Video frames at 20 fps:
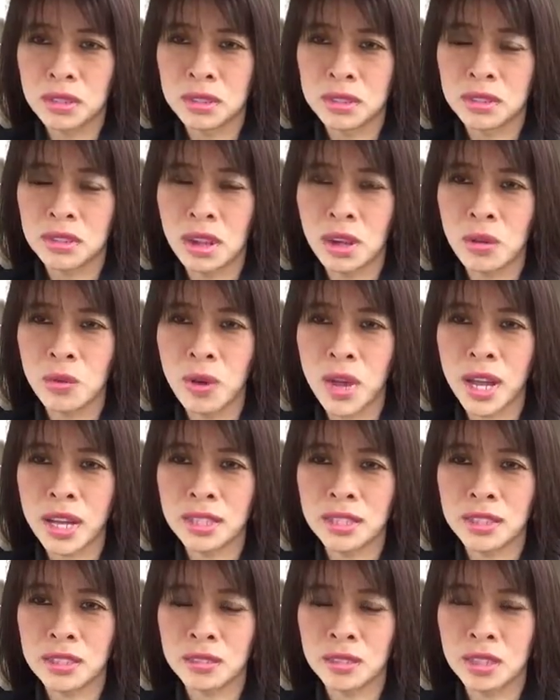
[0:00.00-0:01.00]
You know
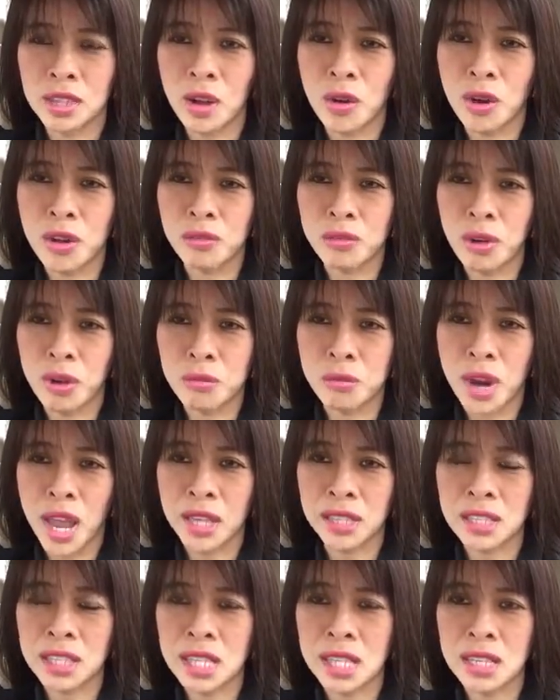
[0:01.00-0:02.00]
what? Going from
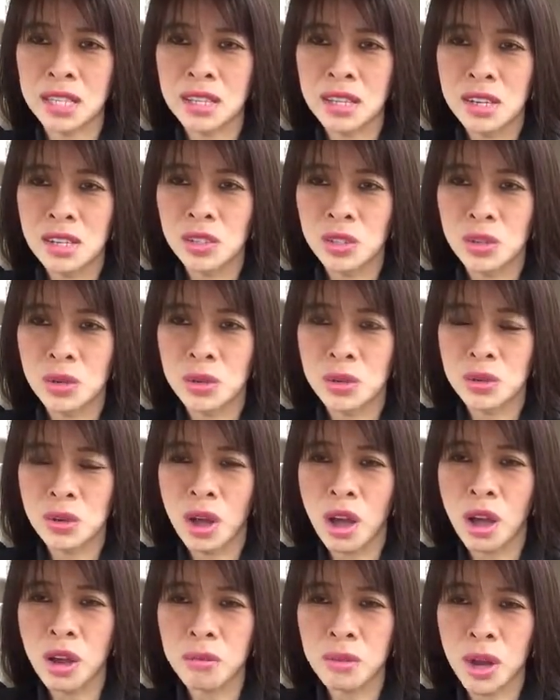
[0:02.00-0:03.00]
renting to
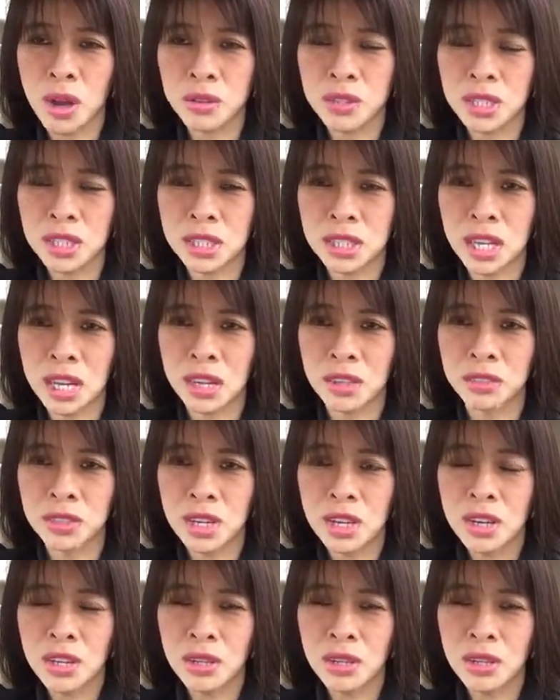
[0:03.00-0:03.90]
home ownership,